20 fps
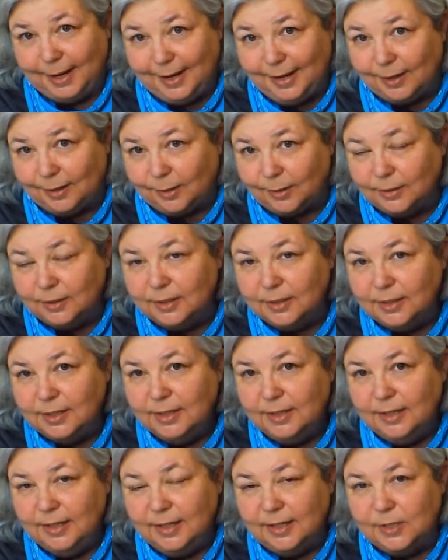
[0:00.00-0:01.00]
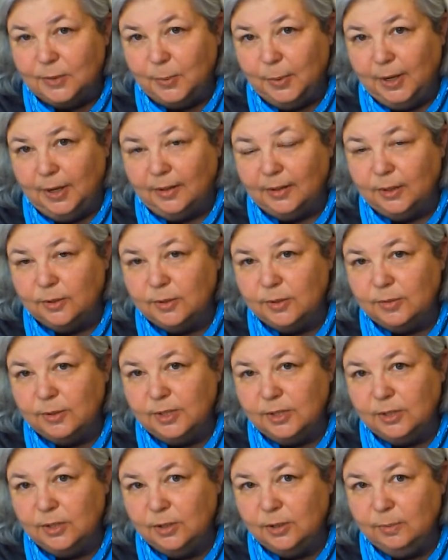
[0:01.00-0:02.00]
Bayer as well. Those are
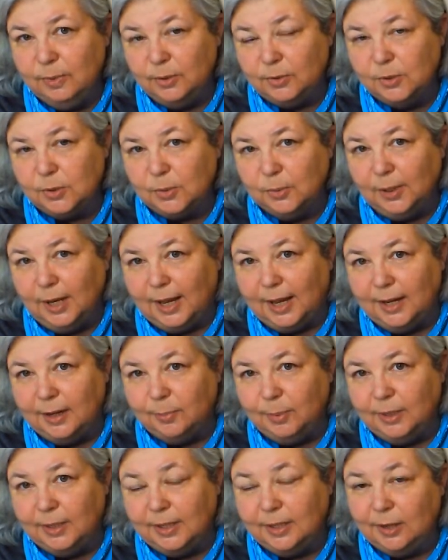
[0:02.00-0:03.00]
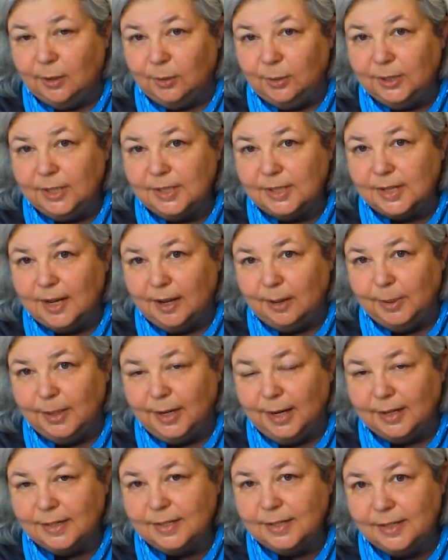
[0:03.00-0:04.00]
the two most reliable and oldest
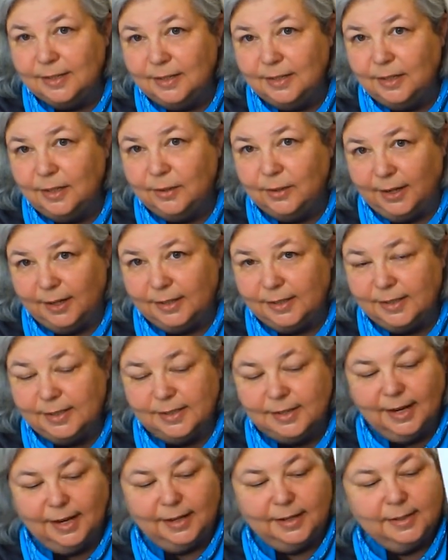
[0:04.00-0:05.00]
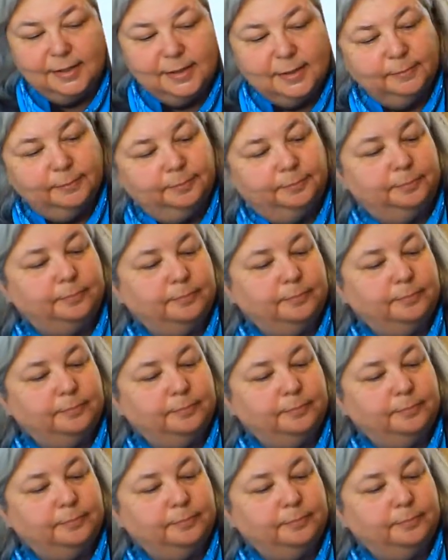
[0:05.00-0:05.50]
almanacs in the United States.